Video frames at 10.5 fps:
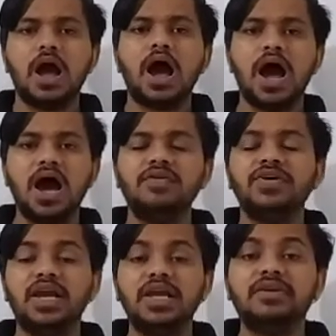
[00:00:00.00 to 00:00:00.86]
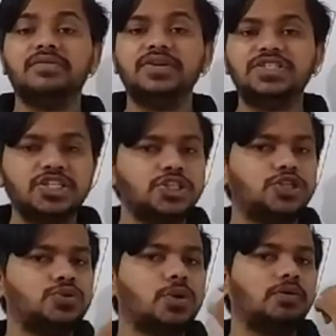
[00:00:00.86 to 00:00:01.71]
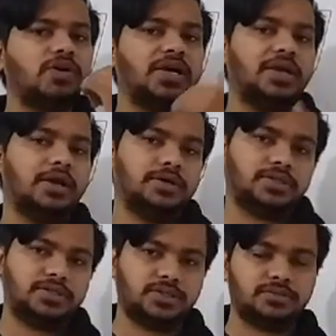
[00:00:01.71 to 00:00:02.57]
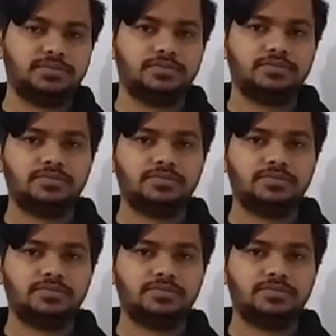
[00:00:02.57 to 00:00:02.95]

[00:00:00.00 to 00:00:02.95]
how it reaches to our ears.